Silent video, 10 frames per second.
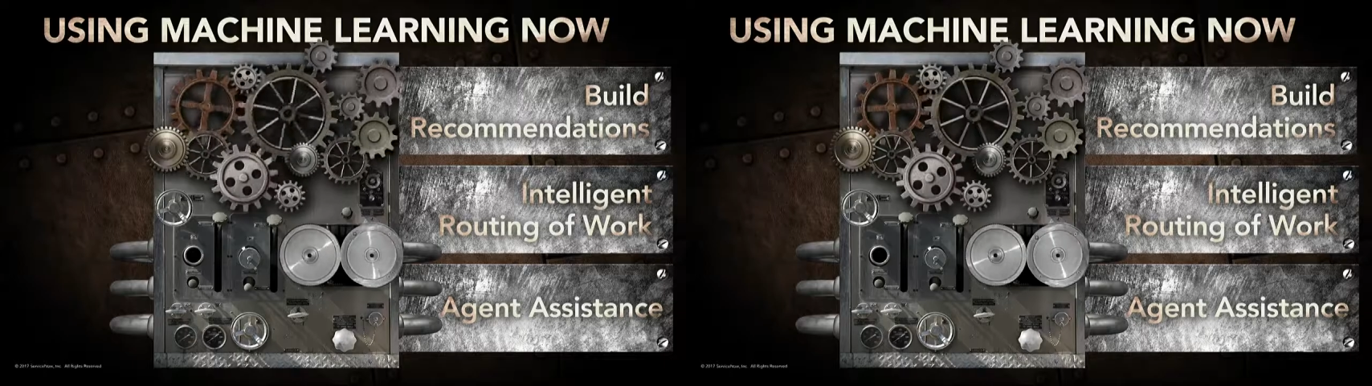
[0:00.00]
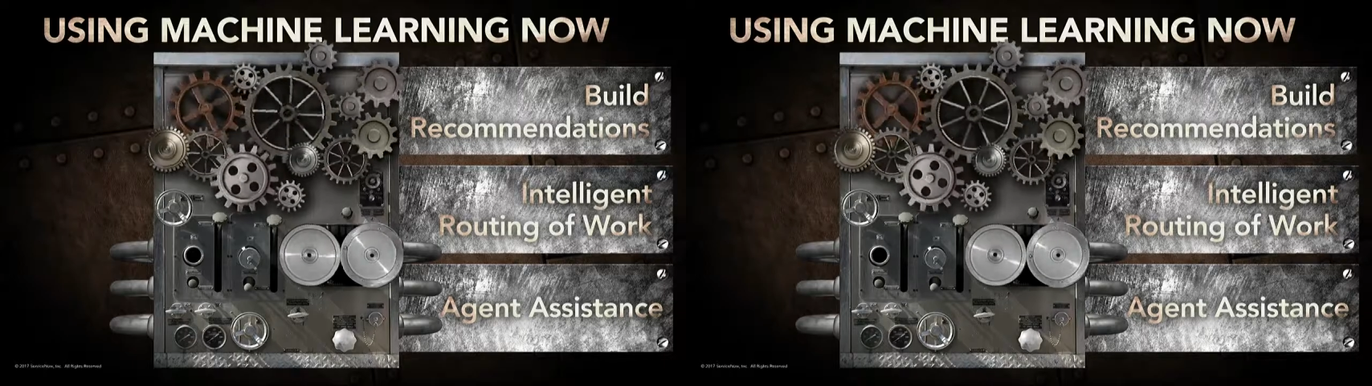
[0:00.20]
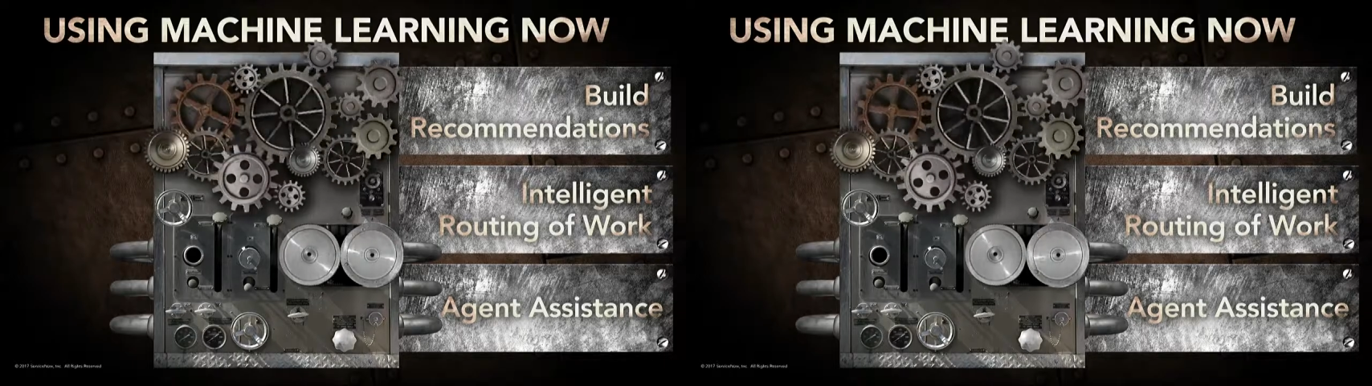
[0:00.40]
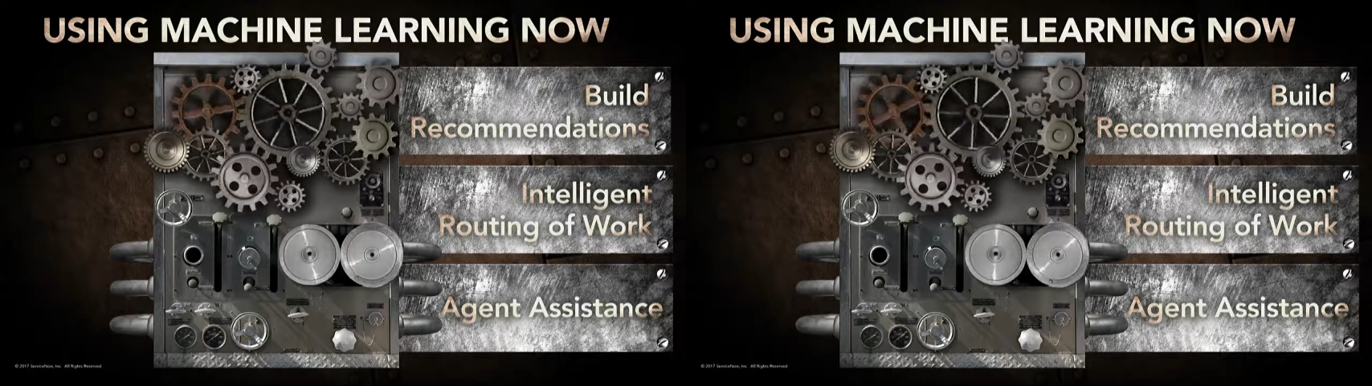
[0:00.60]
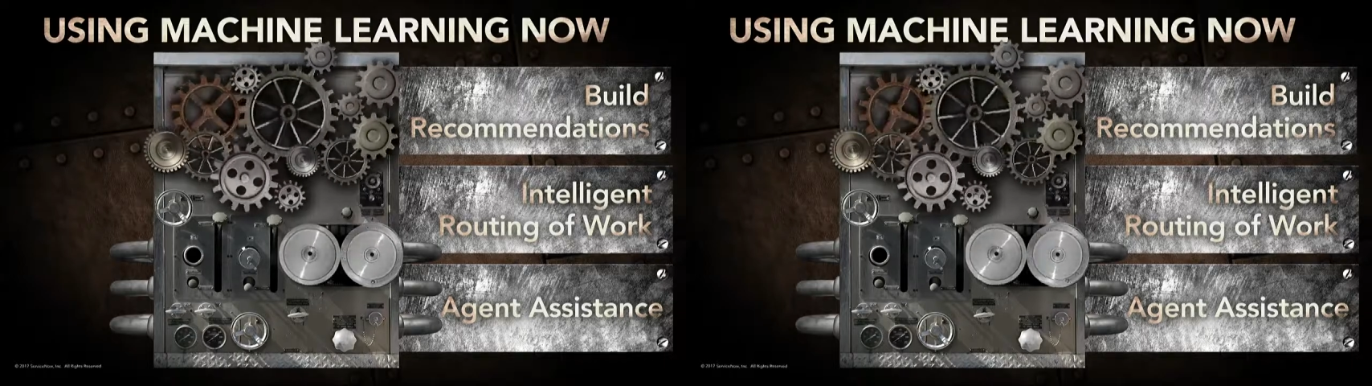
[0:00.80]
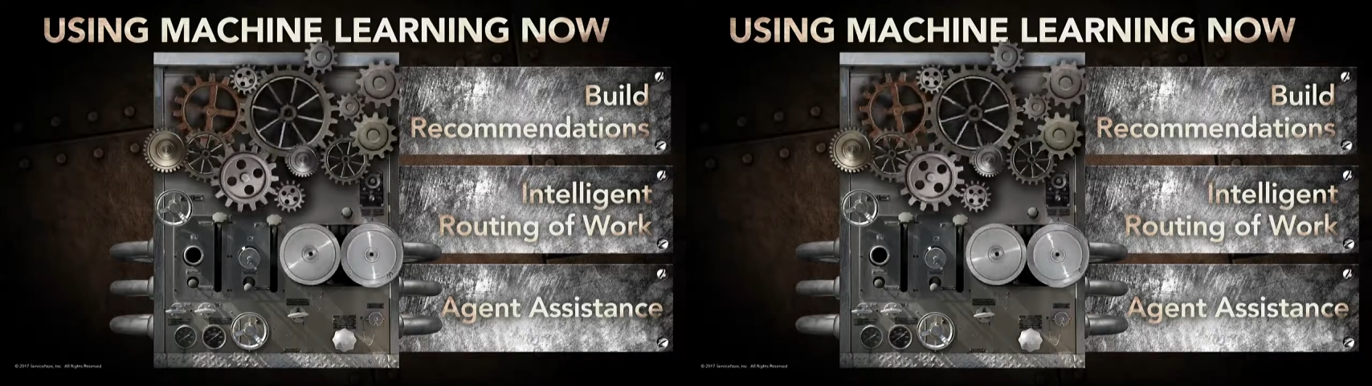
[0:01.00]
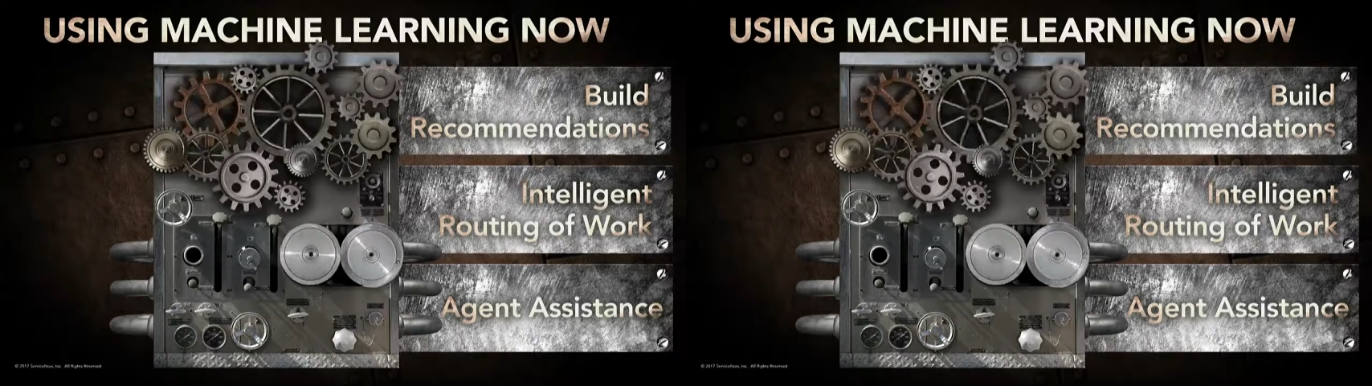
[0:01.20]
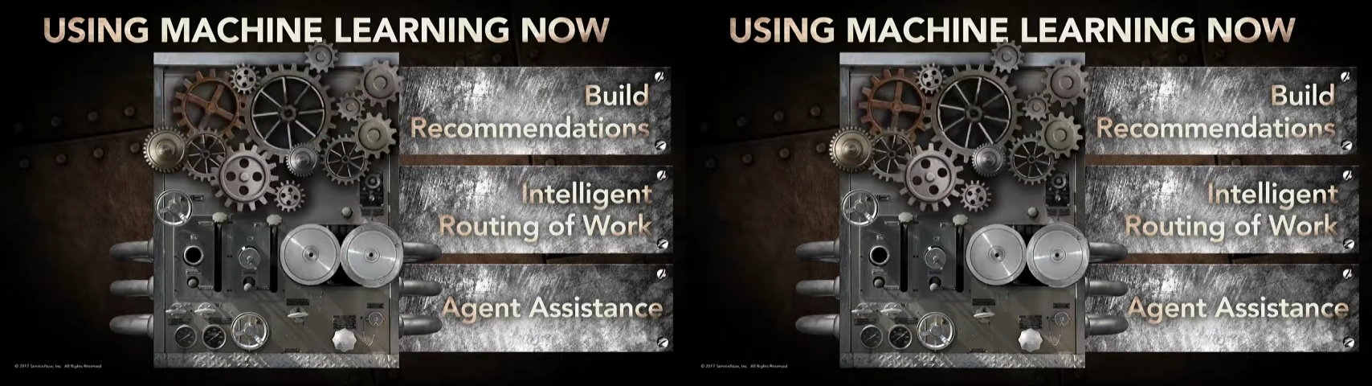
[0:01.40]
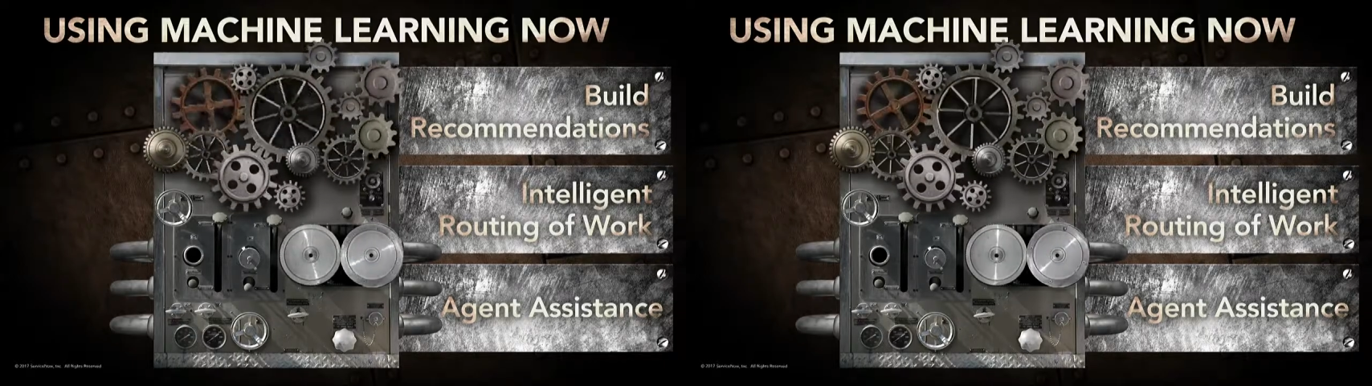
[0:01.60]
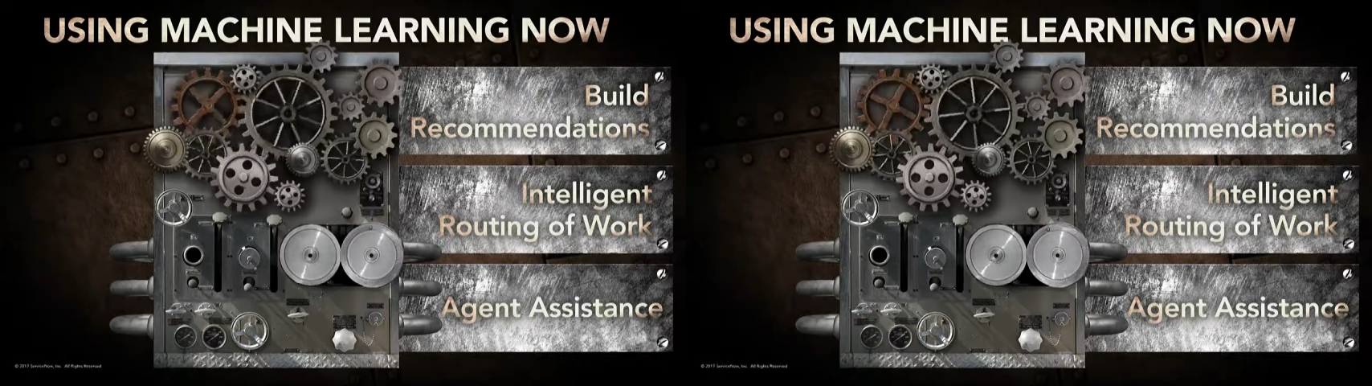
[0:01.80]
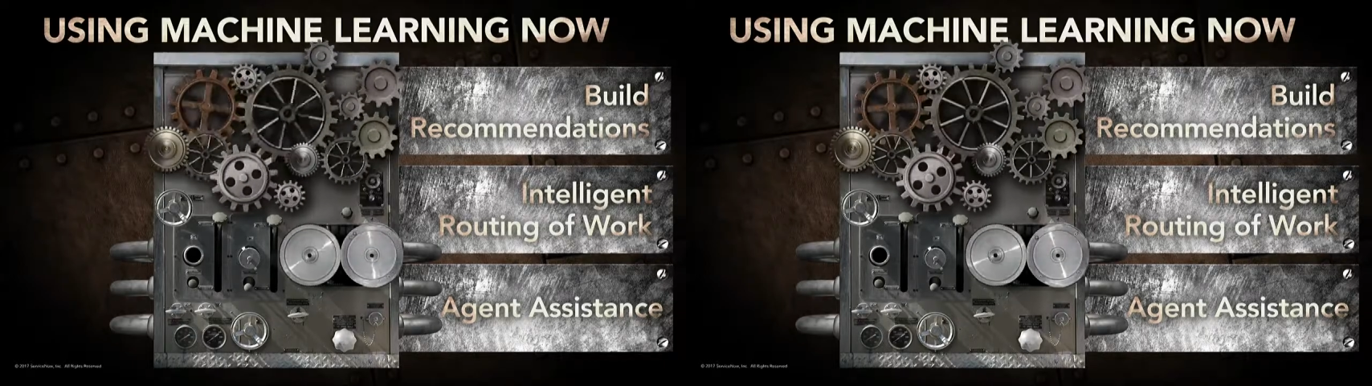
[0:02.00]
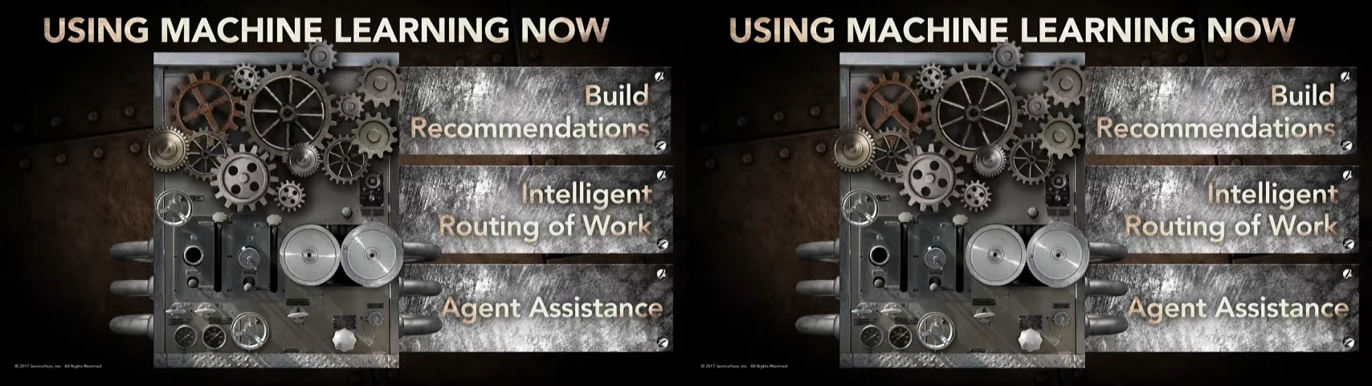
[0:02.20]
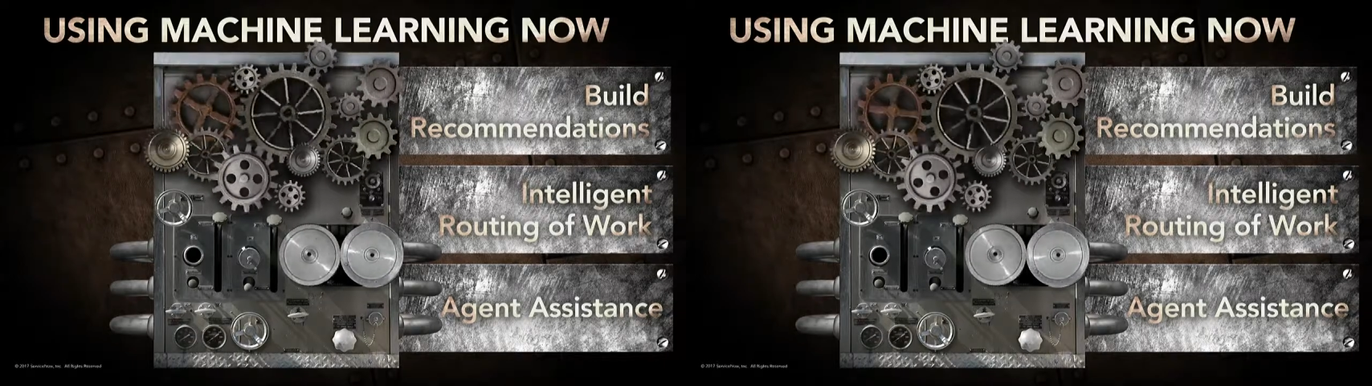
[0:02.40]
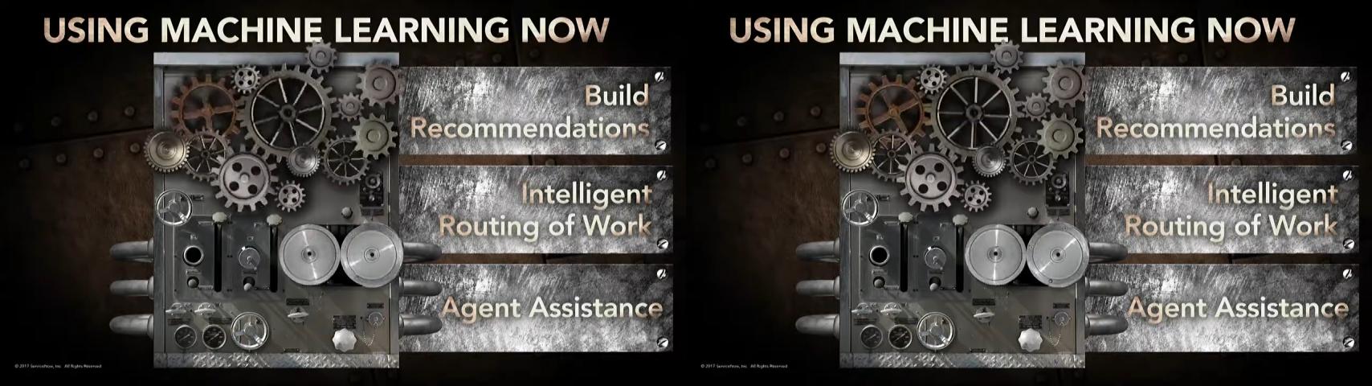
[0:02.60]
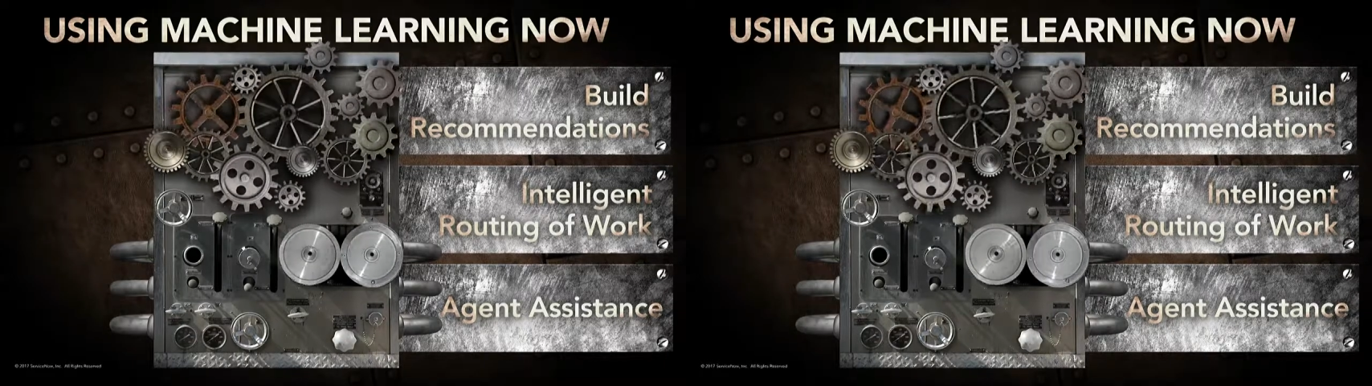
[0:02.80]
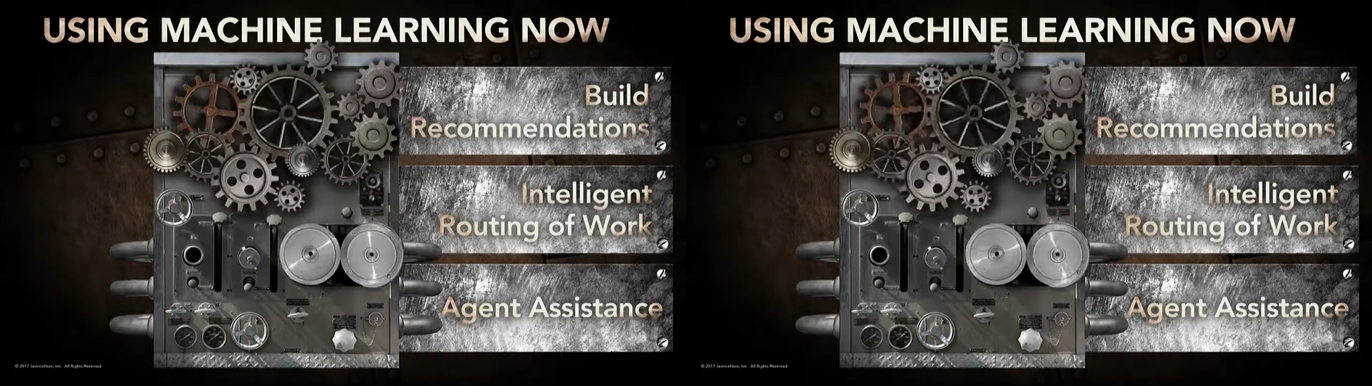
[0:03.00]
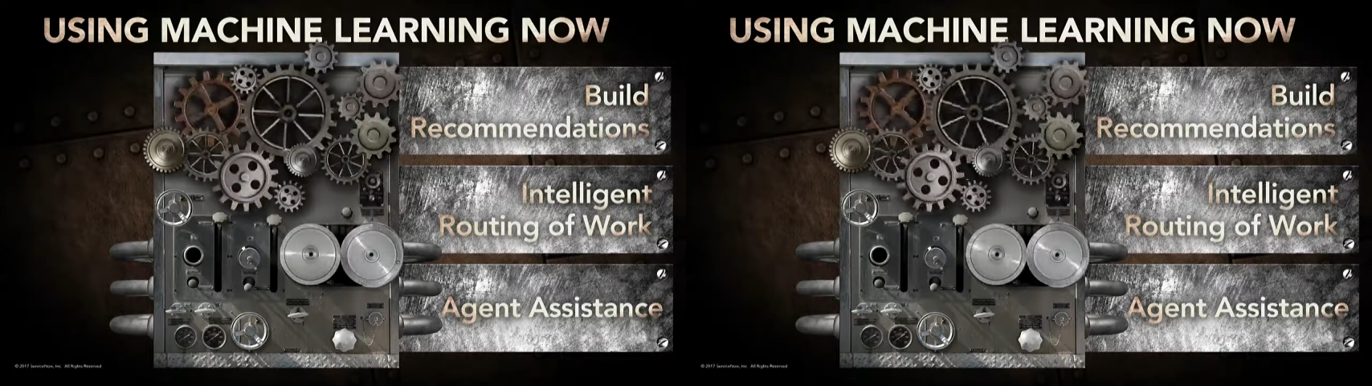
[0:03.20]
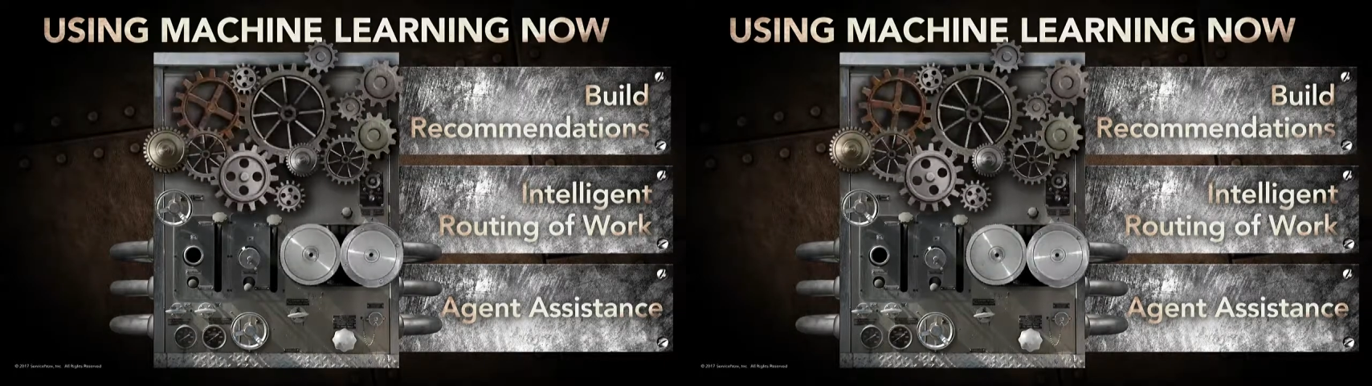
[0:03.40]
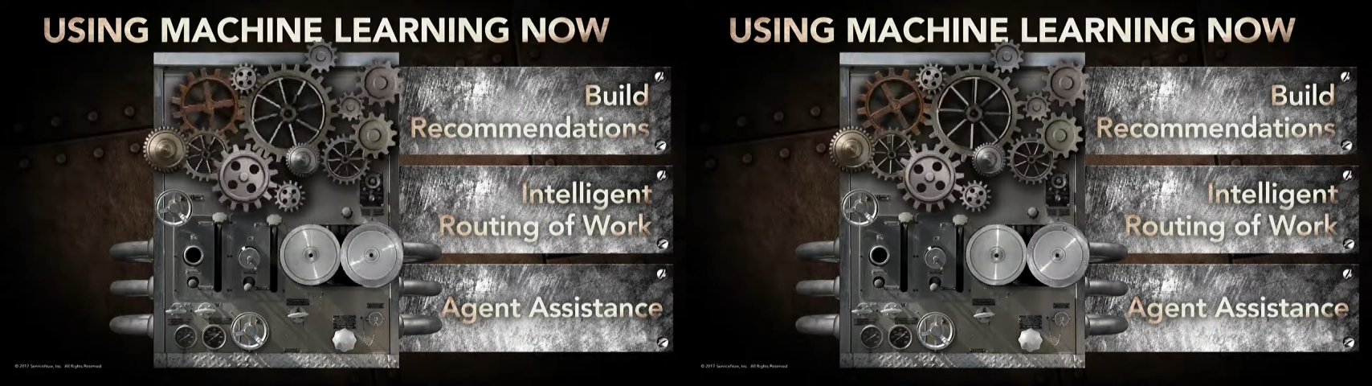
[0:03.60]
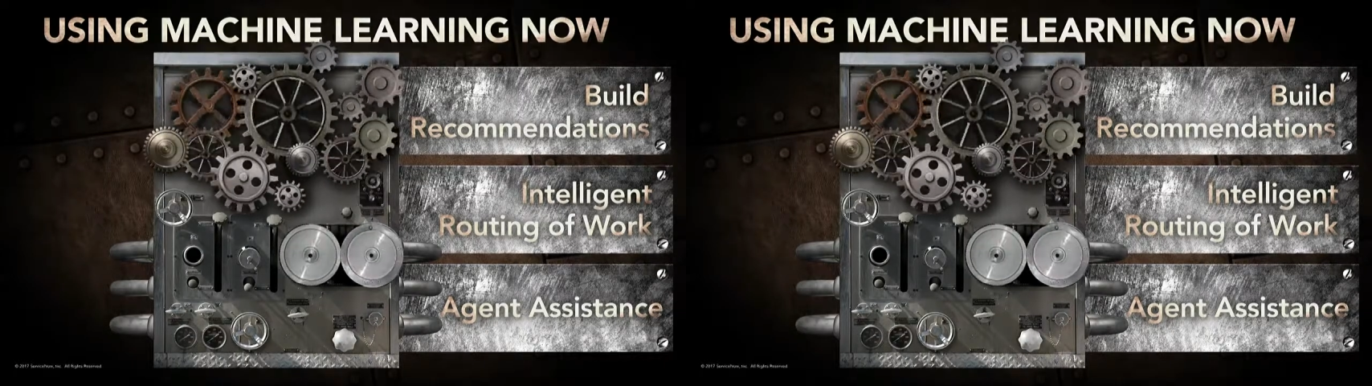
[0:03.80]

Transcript: No face is visible, so there are no lips to read.